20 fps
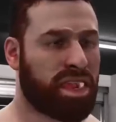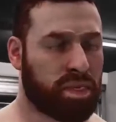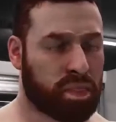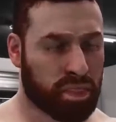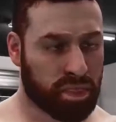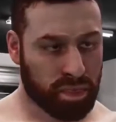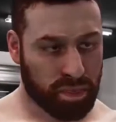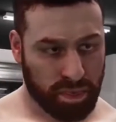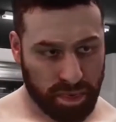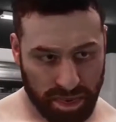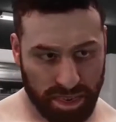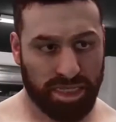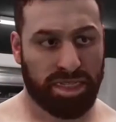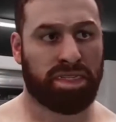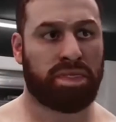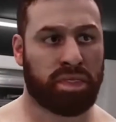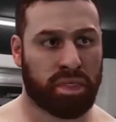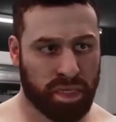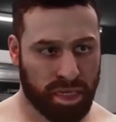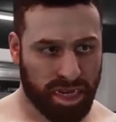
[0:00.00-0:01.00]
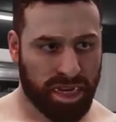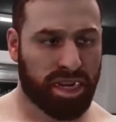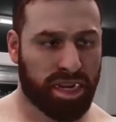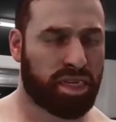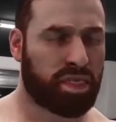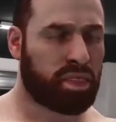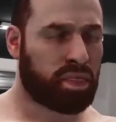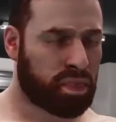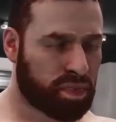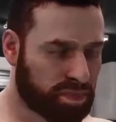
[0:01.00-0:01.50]
you always get what you
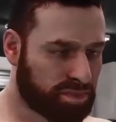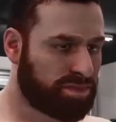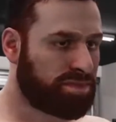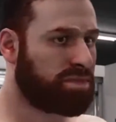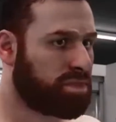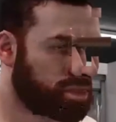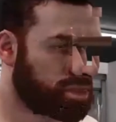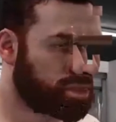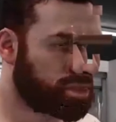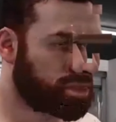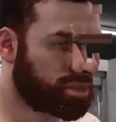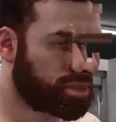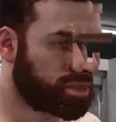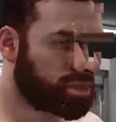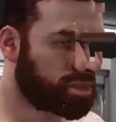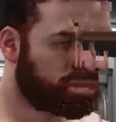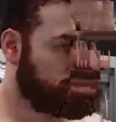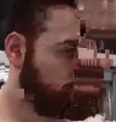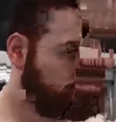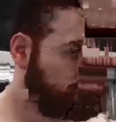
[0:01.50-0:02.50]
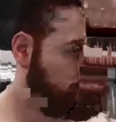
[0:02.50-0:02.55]
want, you know. We're